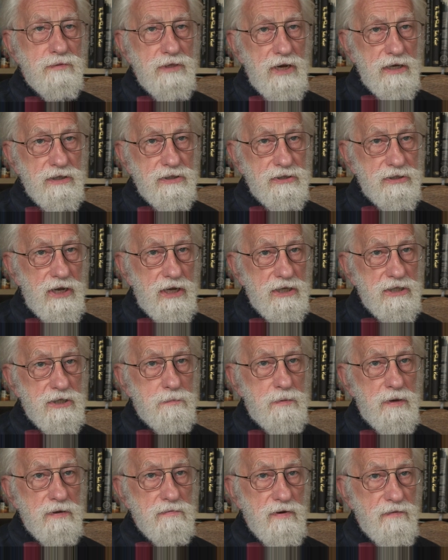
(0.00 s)
test had to
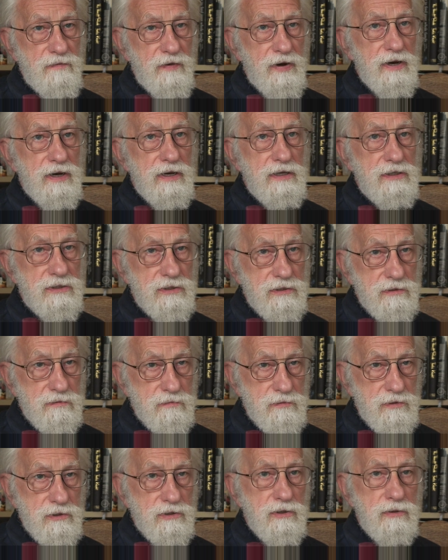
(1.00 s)
be revised
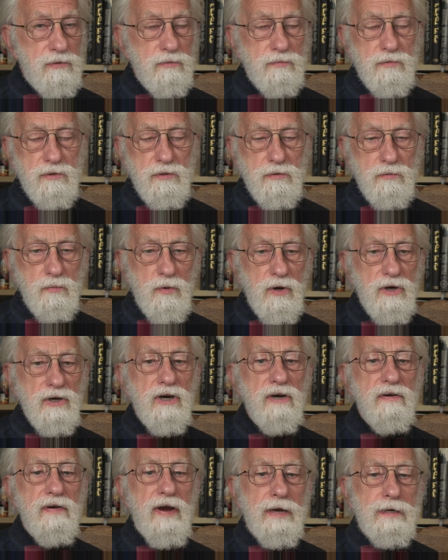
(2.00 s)
to work
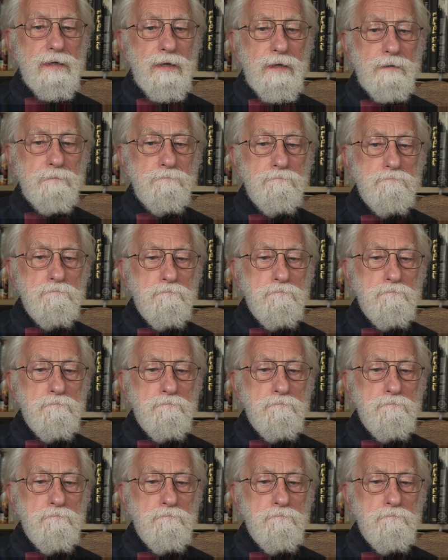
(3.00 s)
correctly.